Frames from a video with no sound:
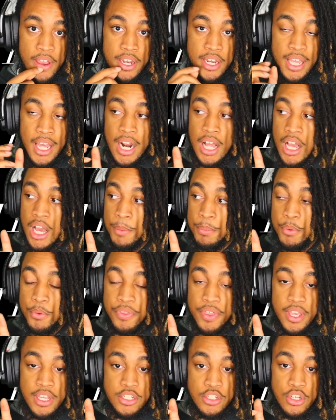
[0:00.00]
They got a couple
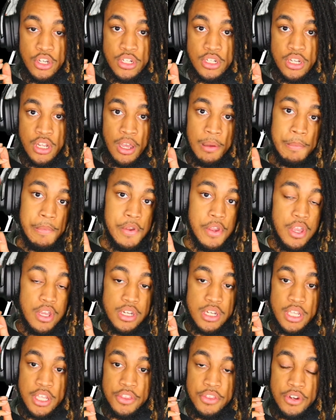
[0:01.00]
things hooked up to
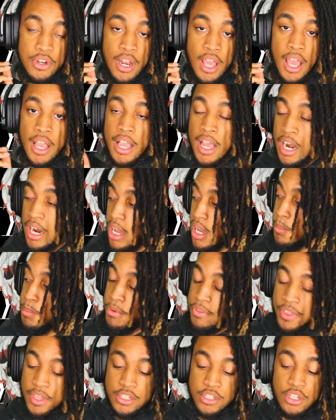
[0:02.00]
Ethernet. I got a couple
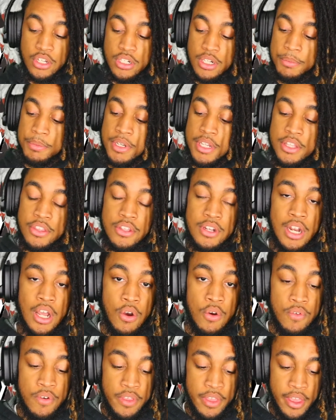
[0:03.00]
things hooked up to Ethernet
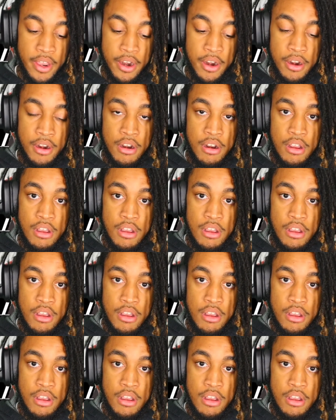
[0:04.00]
over there,